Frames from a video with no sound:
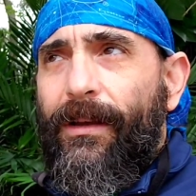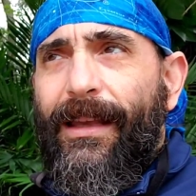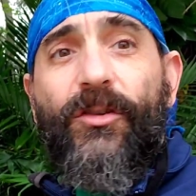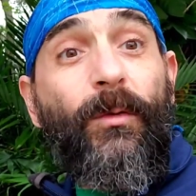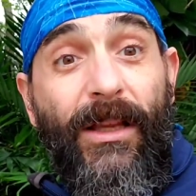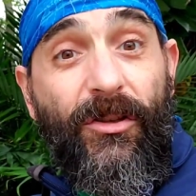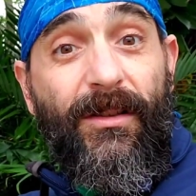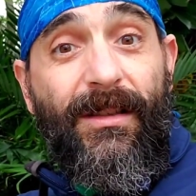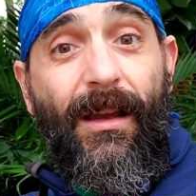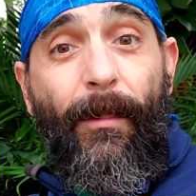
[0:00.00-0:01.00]
guest
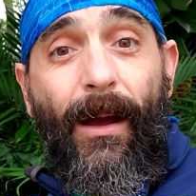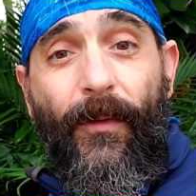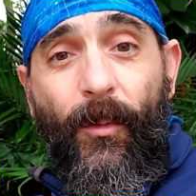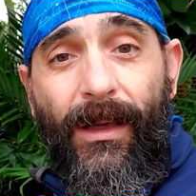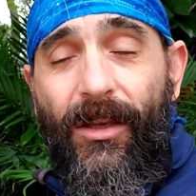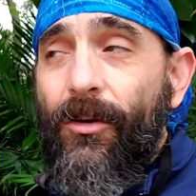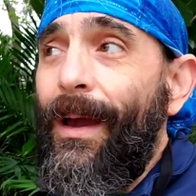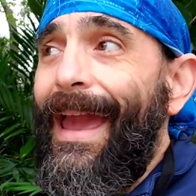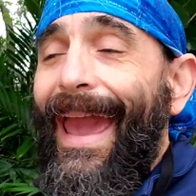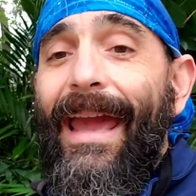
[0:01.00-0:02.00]
relations, about the quick
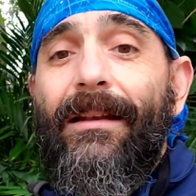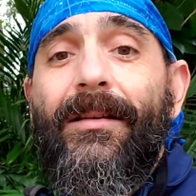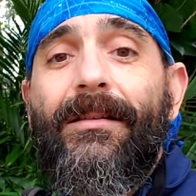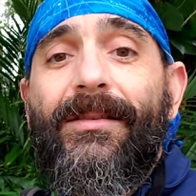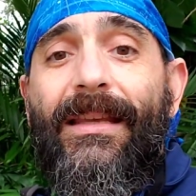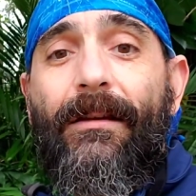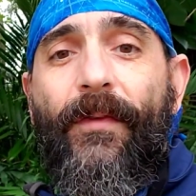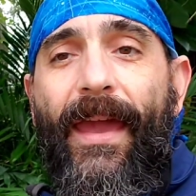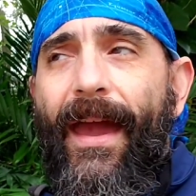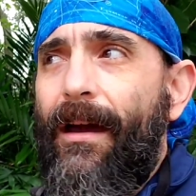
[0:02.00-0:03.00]
queue and see if
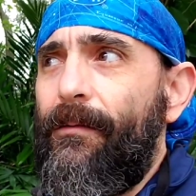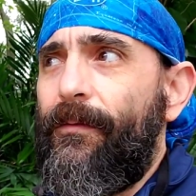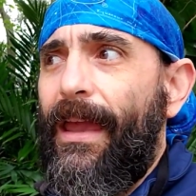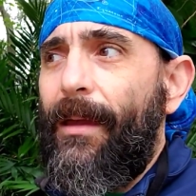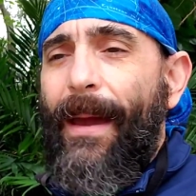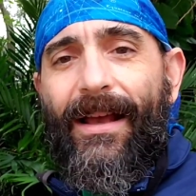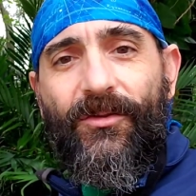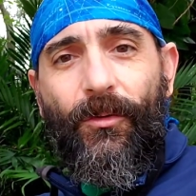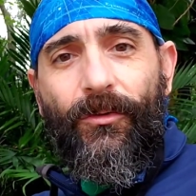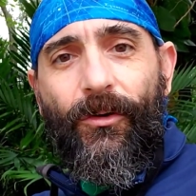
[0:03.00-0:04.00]
they have a pass
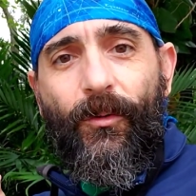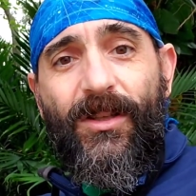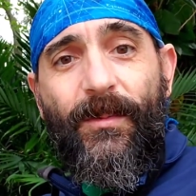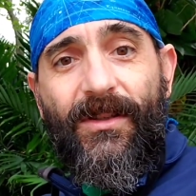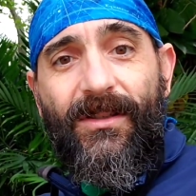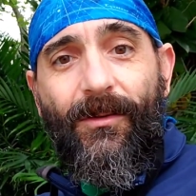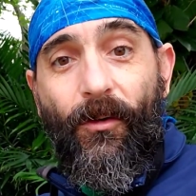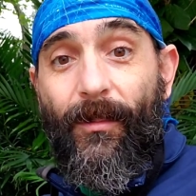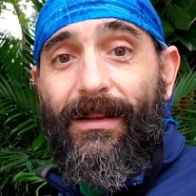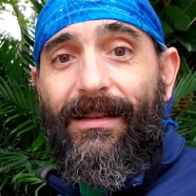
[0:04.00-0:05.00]
holder Christmas
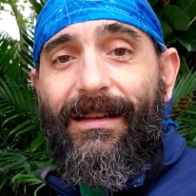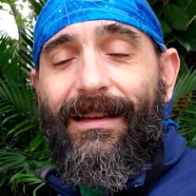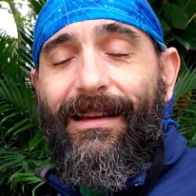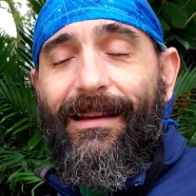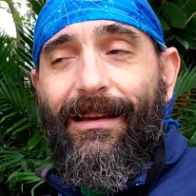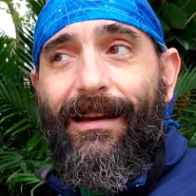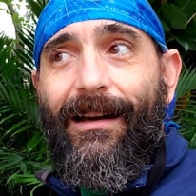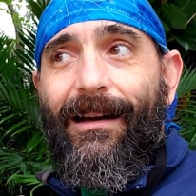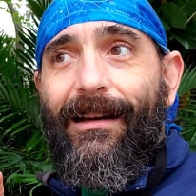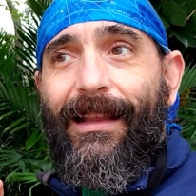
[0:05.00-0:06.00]
ornament,
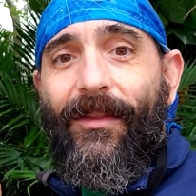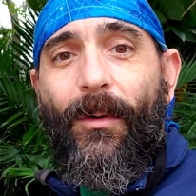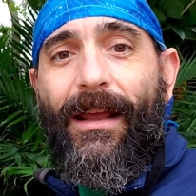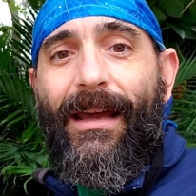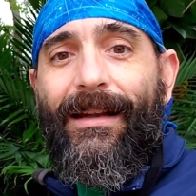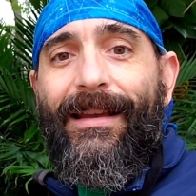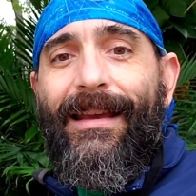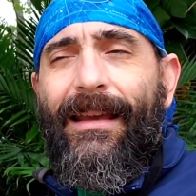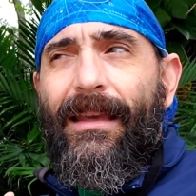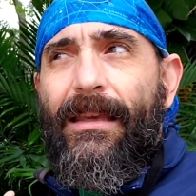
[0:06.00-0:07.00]
like the one I got
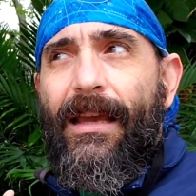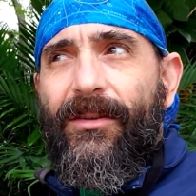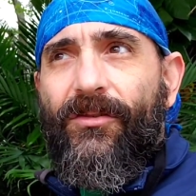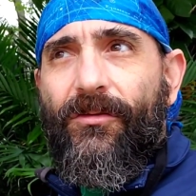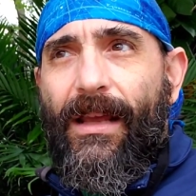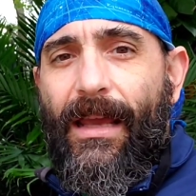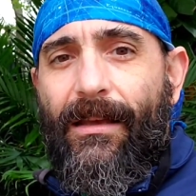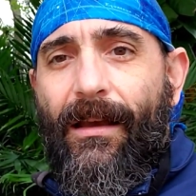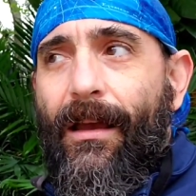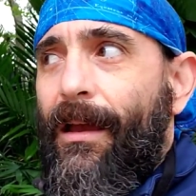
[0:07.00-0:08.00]
yesterday.
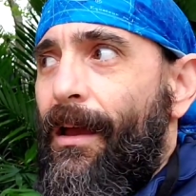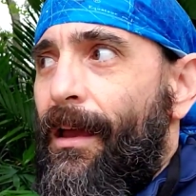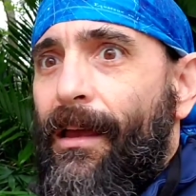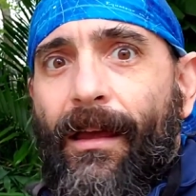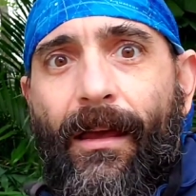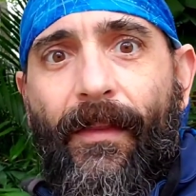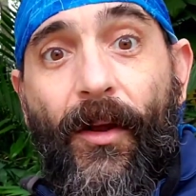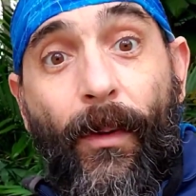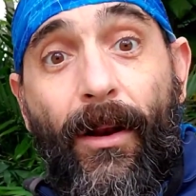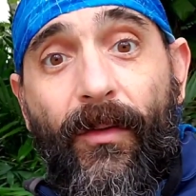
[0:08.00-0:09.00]
And
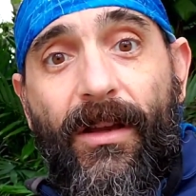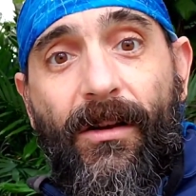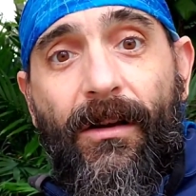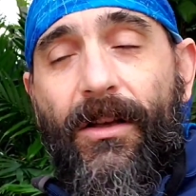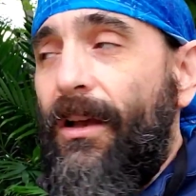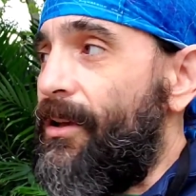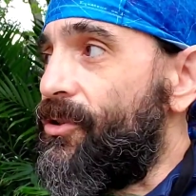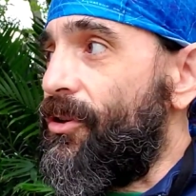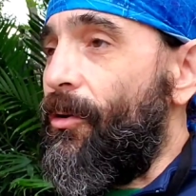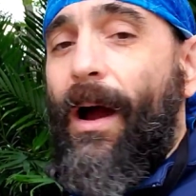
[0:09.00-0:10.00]
they're right over here,
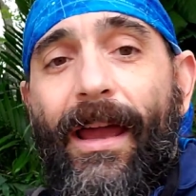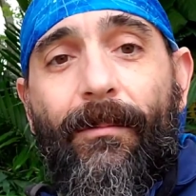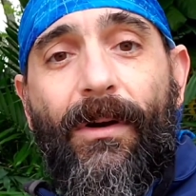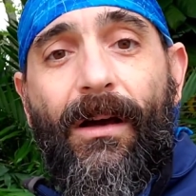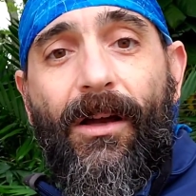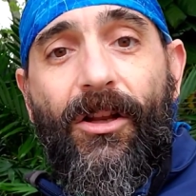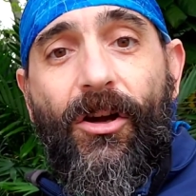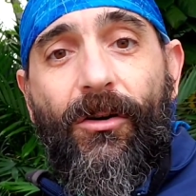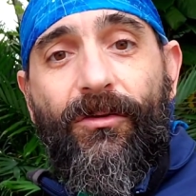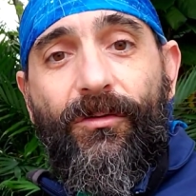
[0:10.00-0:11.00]
so am going to
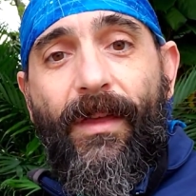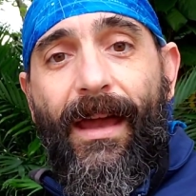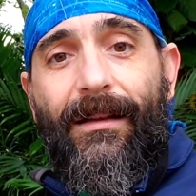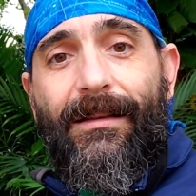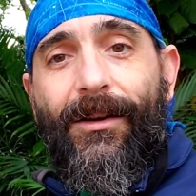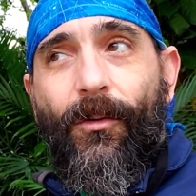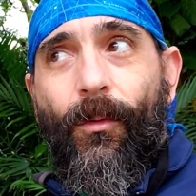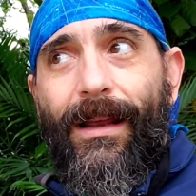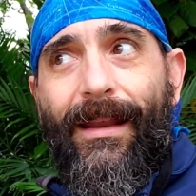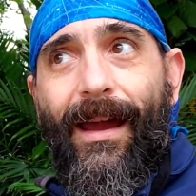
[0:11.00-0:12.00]
go do that
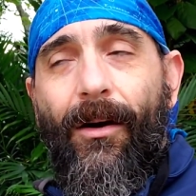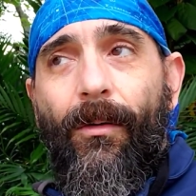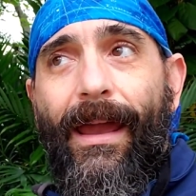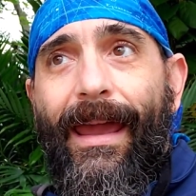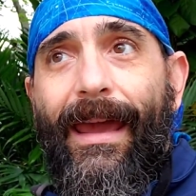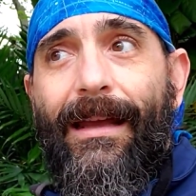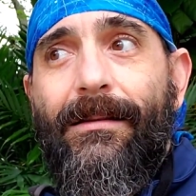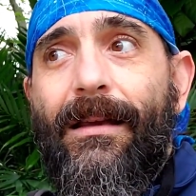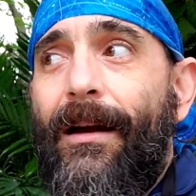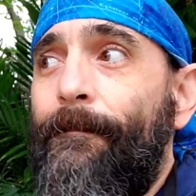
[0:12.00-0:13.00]
right now, and
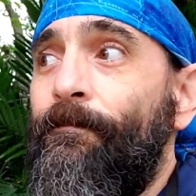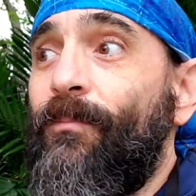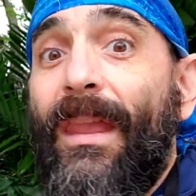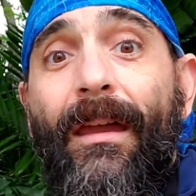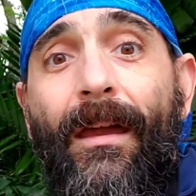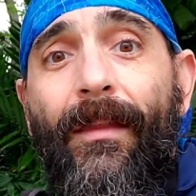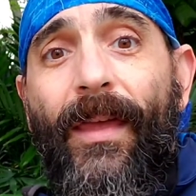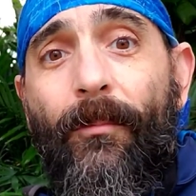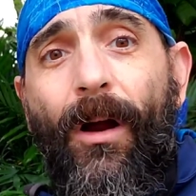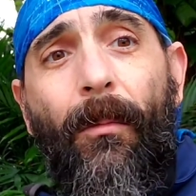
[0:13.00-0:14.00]

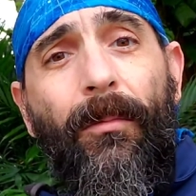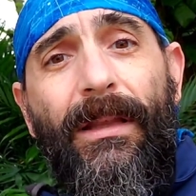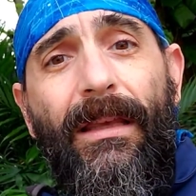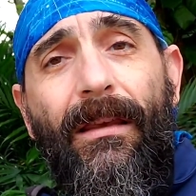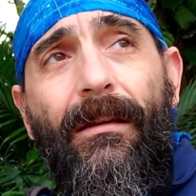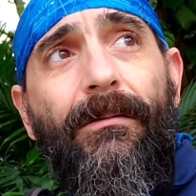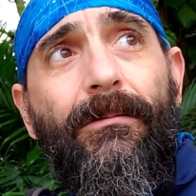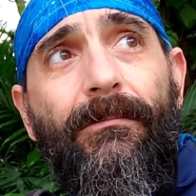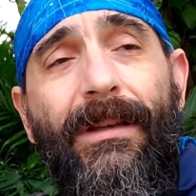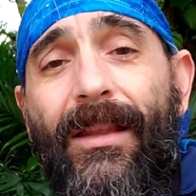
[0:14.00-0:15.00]
then probably
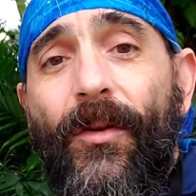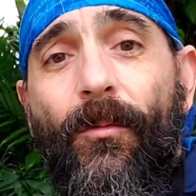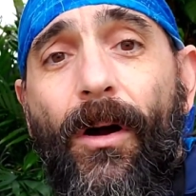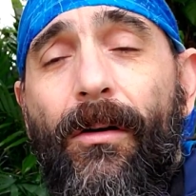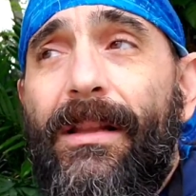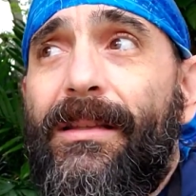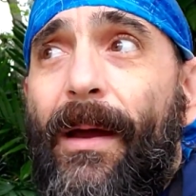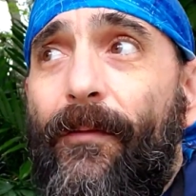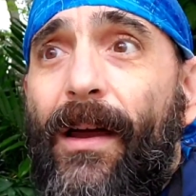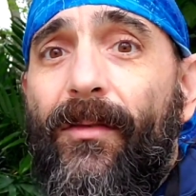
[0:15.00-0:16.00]
hit the road. It's
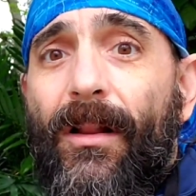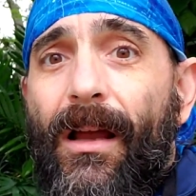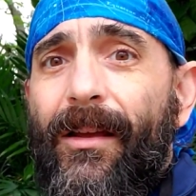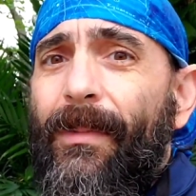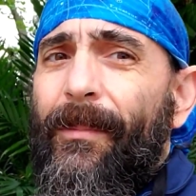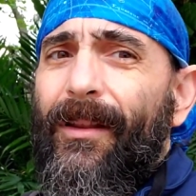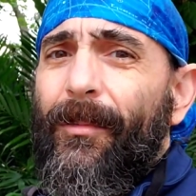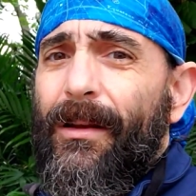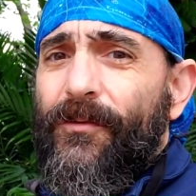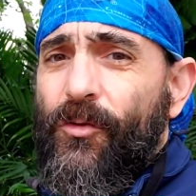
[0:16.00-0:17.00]
about 5 o'clock. Might be a
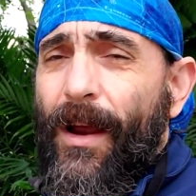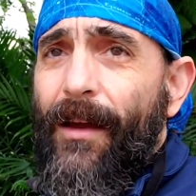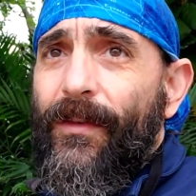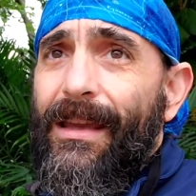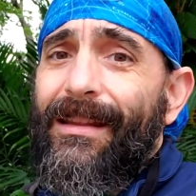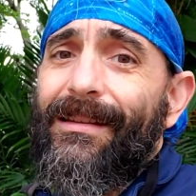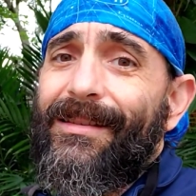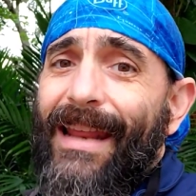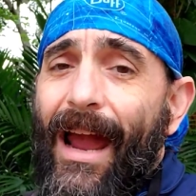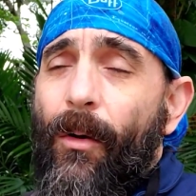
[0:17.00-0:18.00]
little bit of traffic, and it's
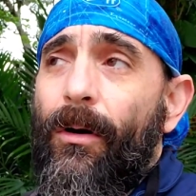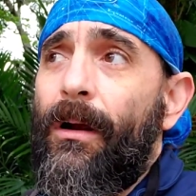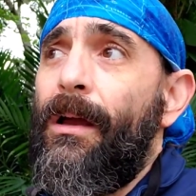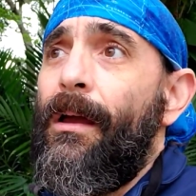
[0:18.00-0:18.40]
an hour,